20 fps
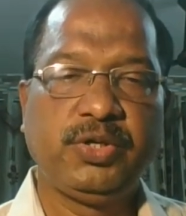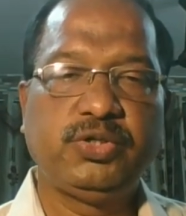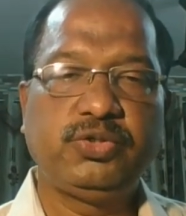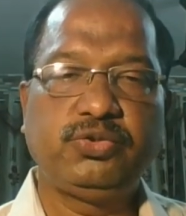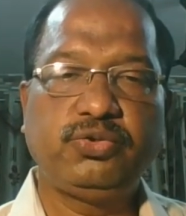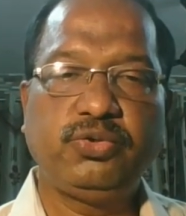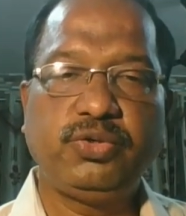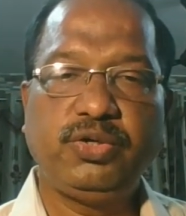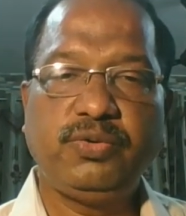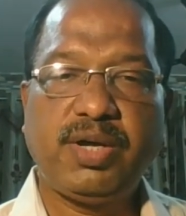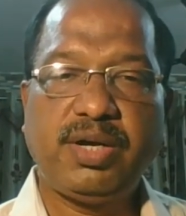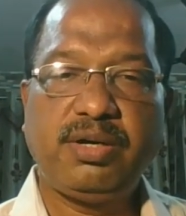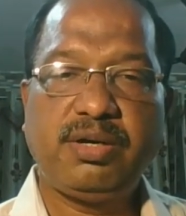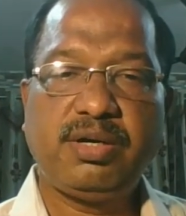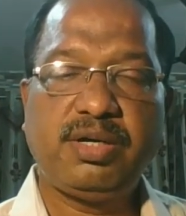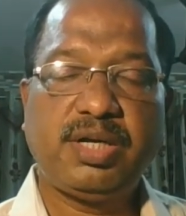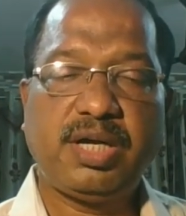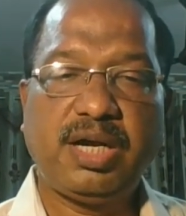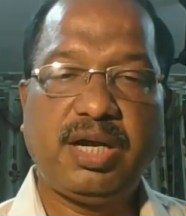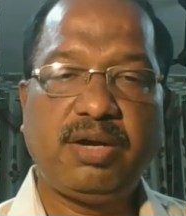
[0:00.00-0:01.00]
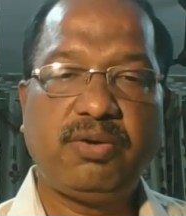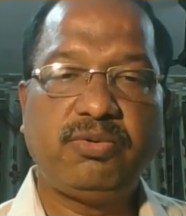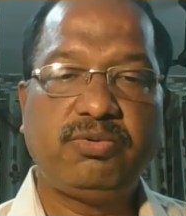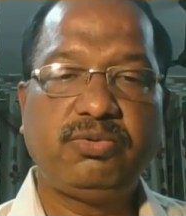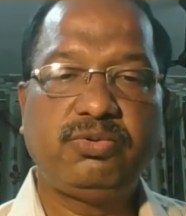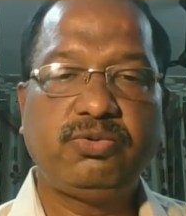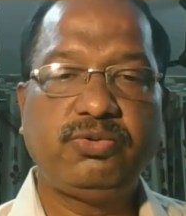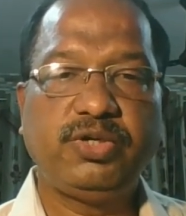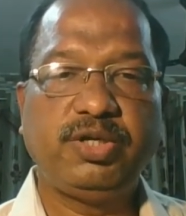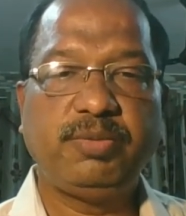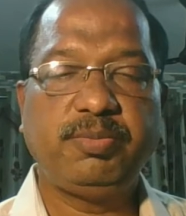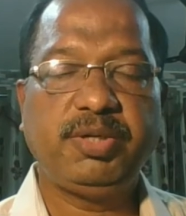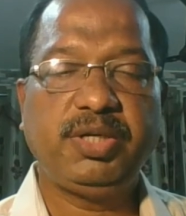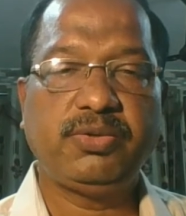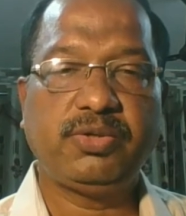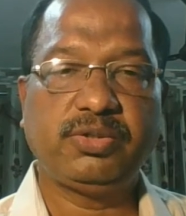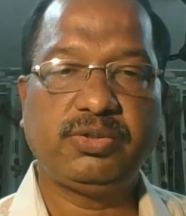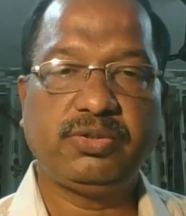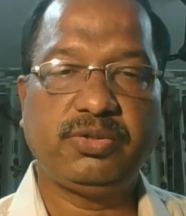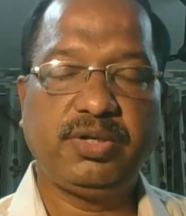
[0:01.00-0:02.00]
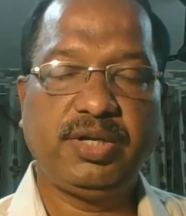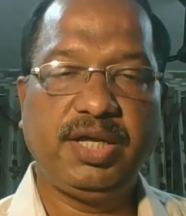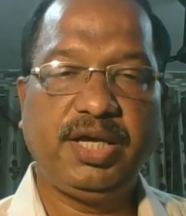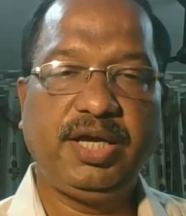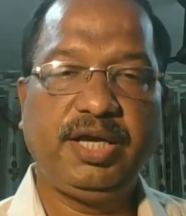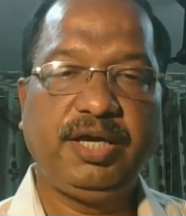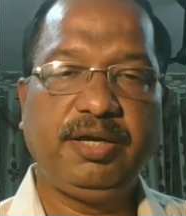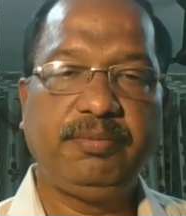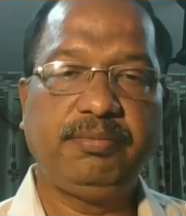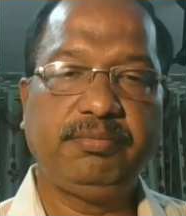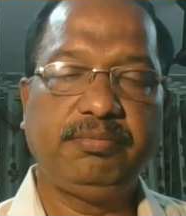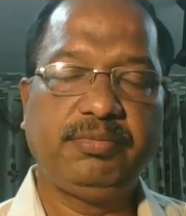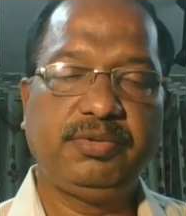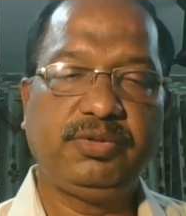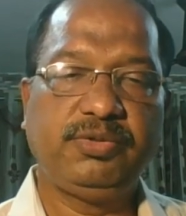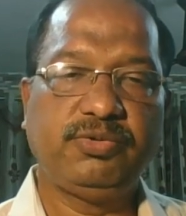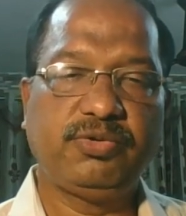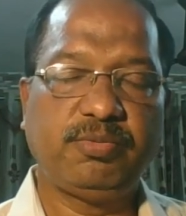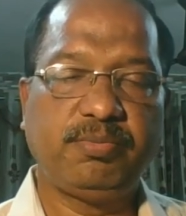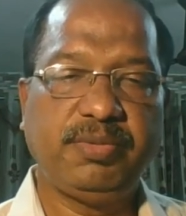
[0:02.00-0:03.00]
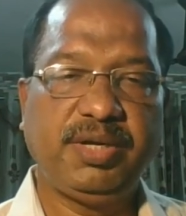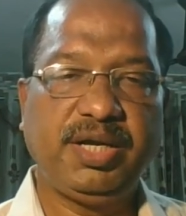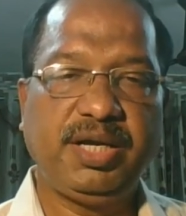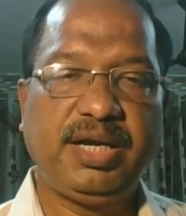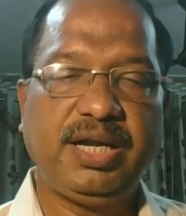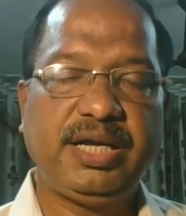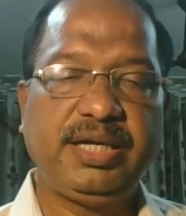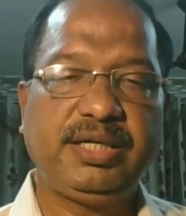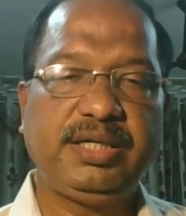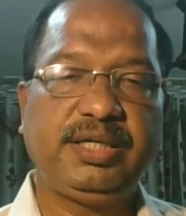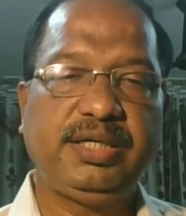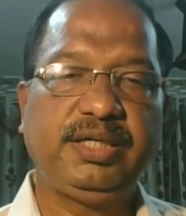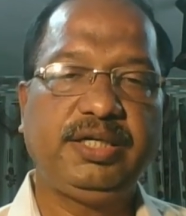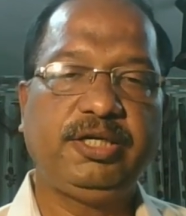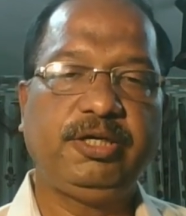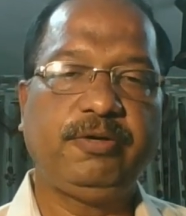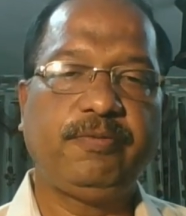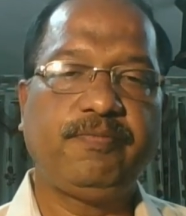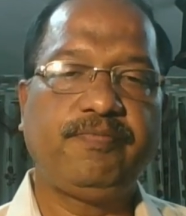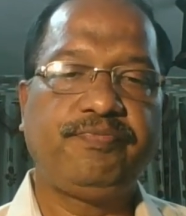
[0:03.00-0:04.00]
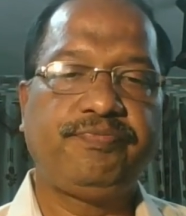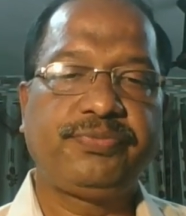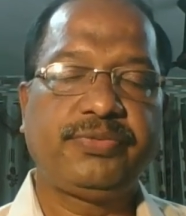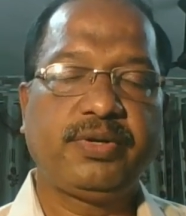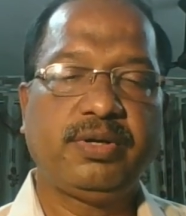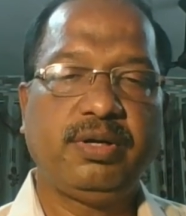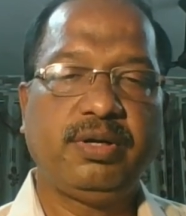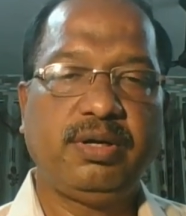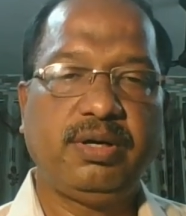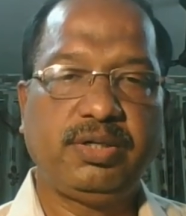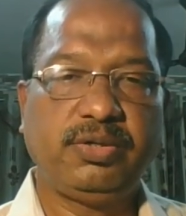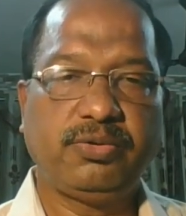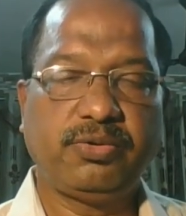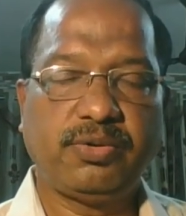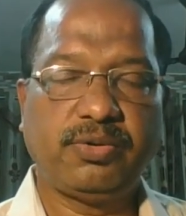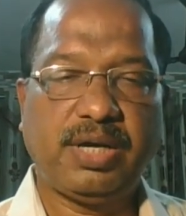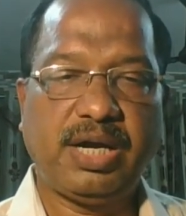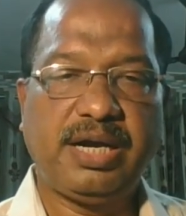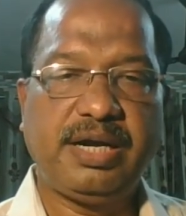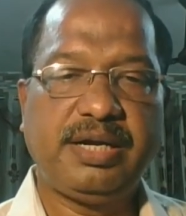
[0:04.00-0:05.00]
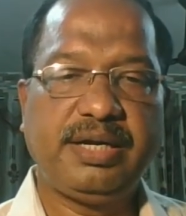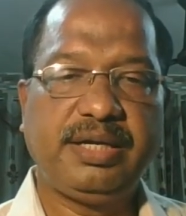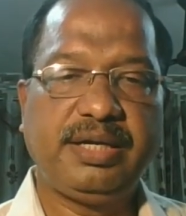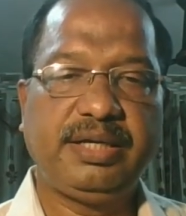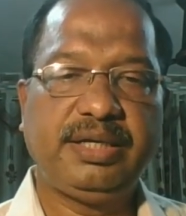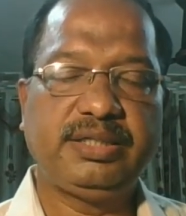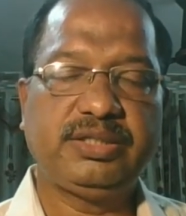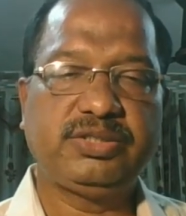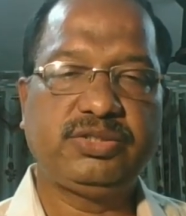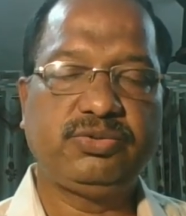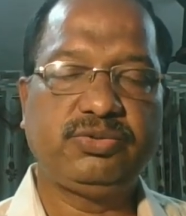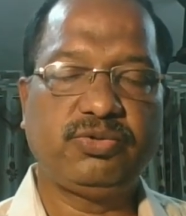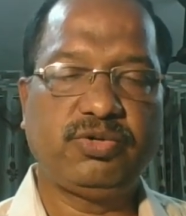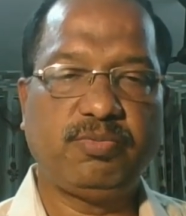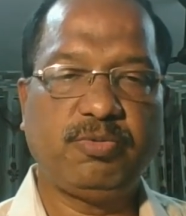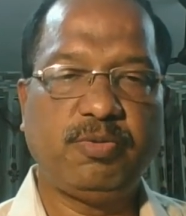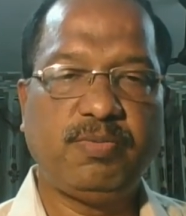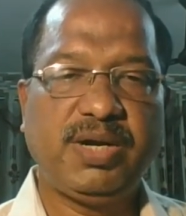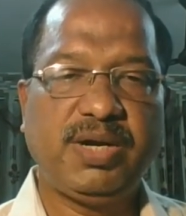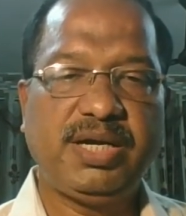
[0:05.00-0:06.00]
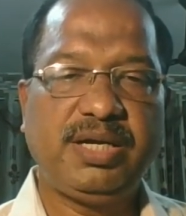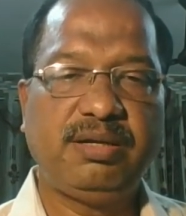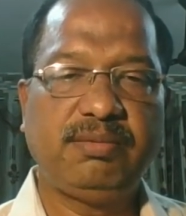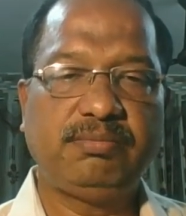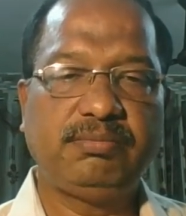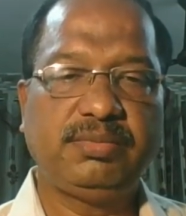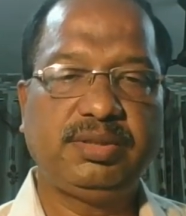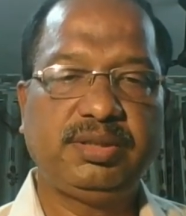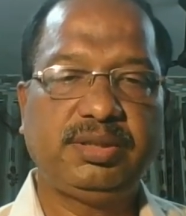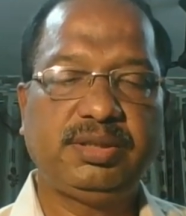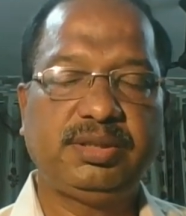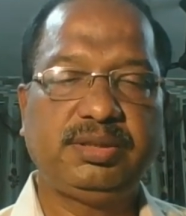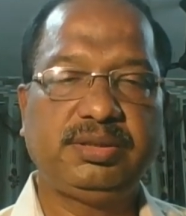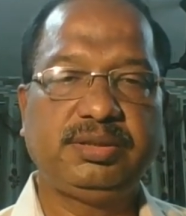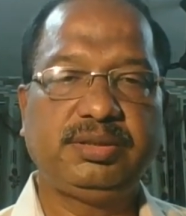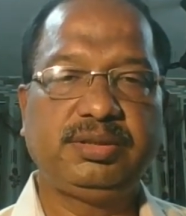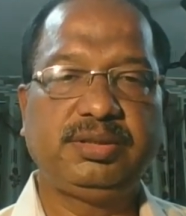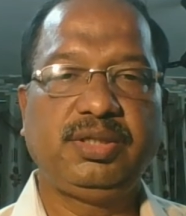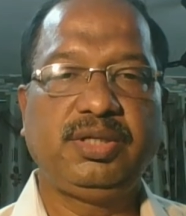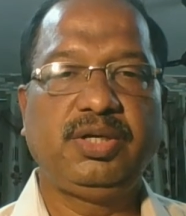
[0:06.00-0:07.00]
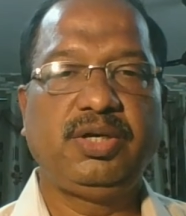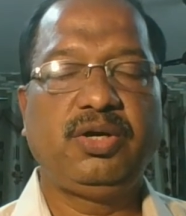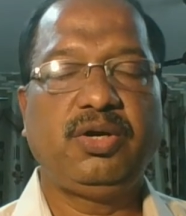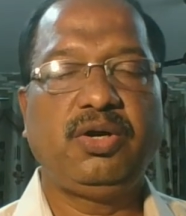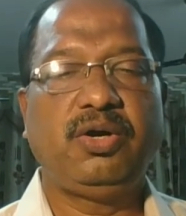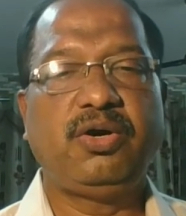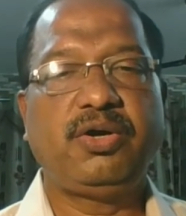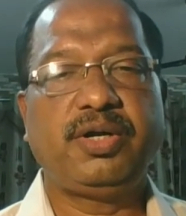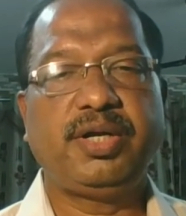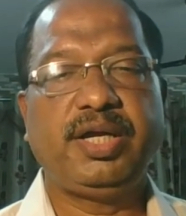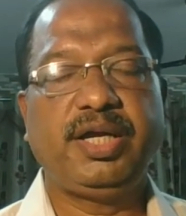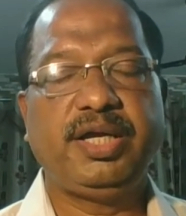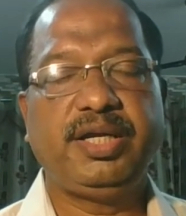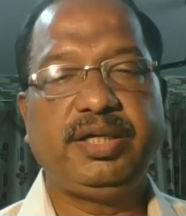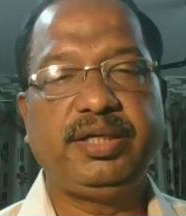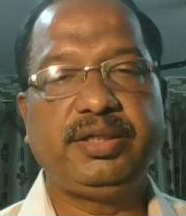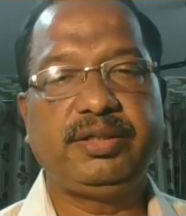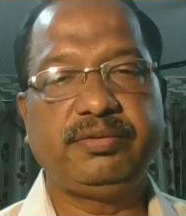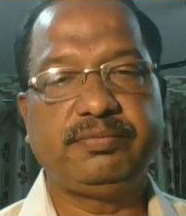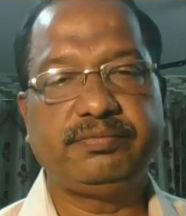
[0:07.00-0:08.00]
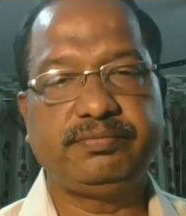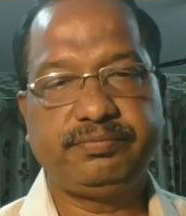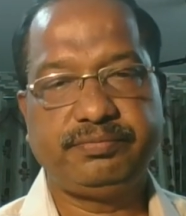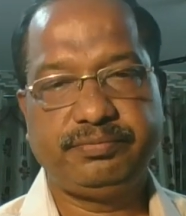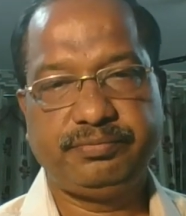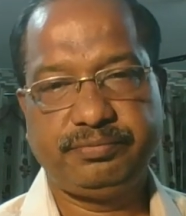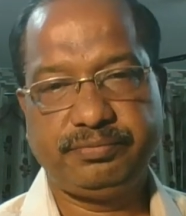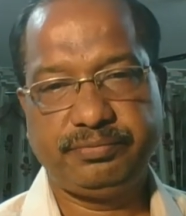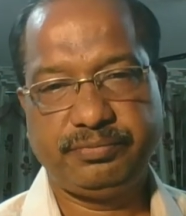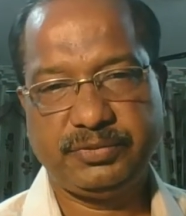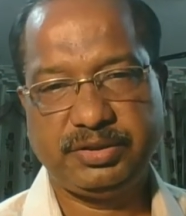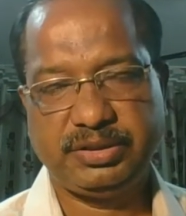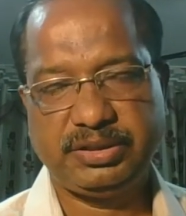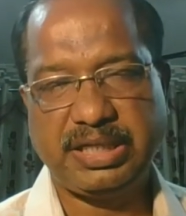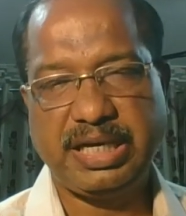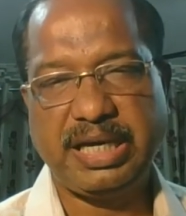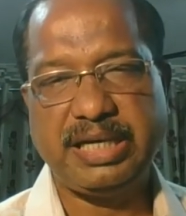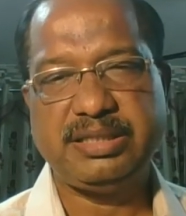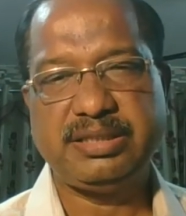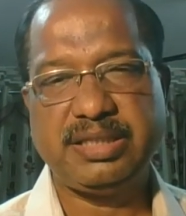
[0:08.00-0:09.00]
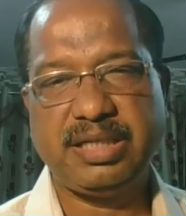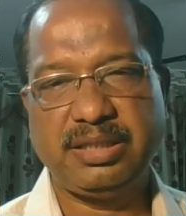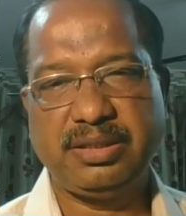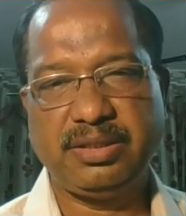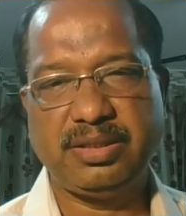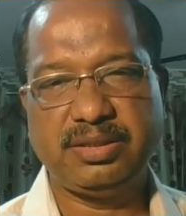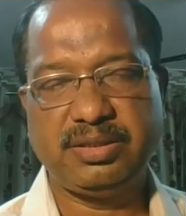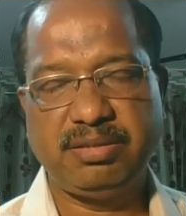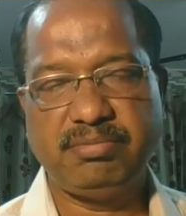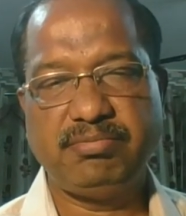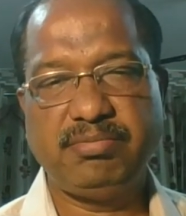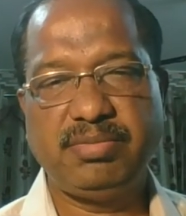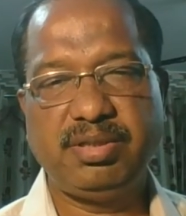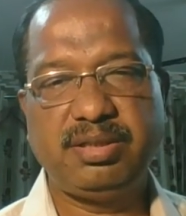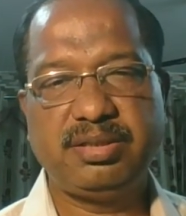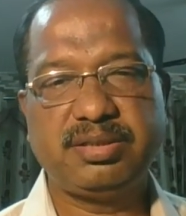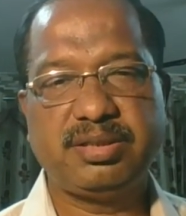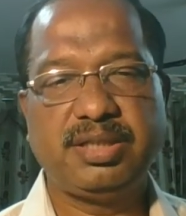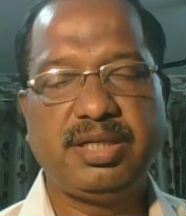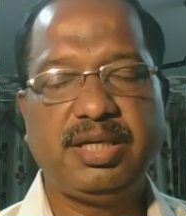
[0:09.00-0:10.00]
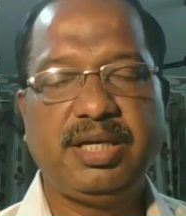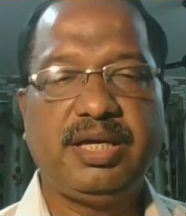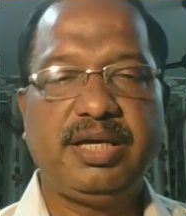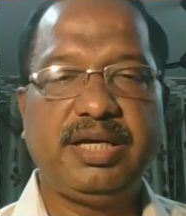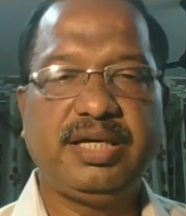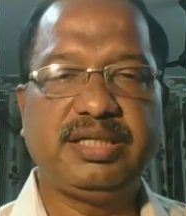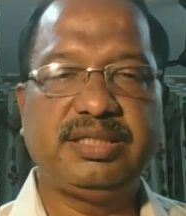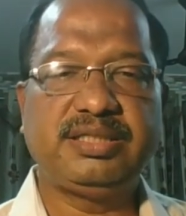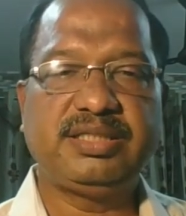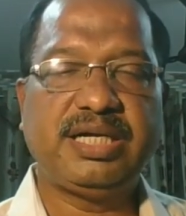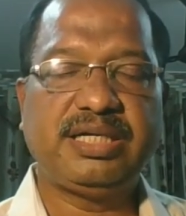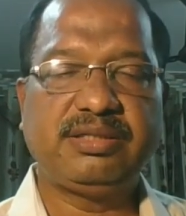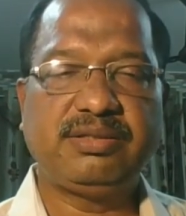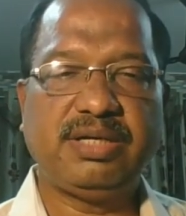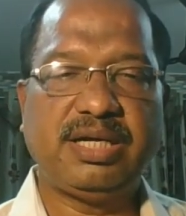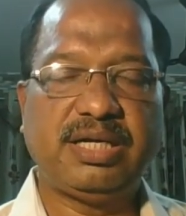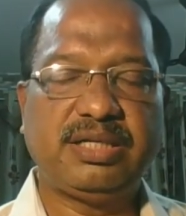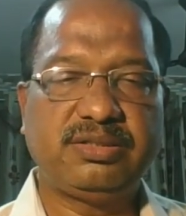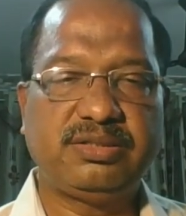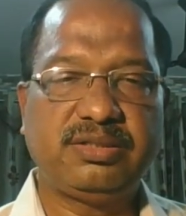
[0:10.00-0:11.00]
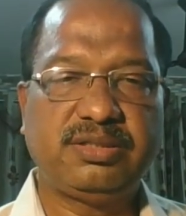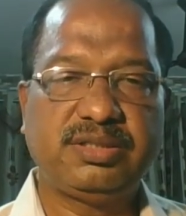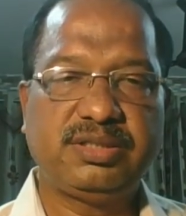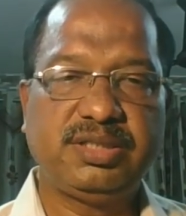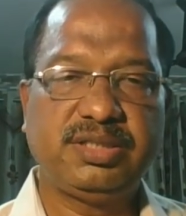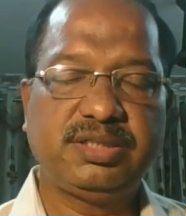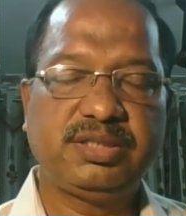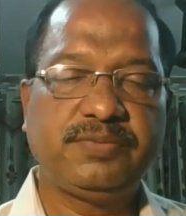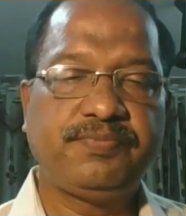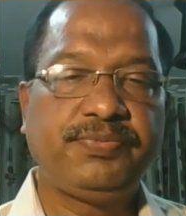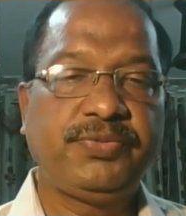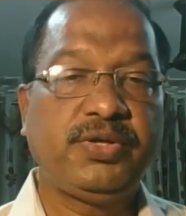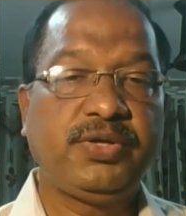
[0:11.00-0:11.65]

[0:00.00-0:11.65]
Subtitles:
So you are not allowed to reveal your the name, your mail ID, or your address, your mobile number, or any signs and the symbols inside the answer sheet.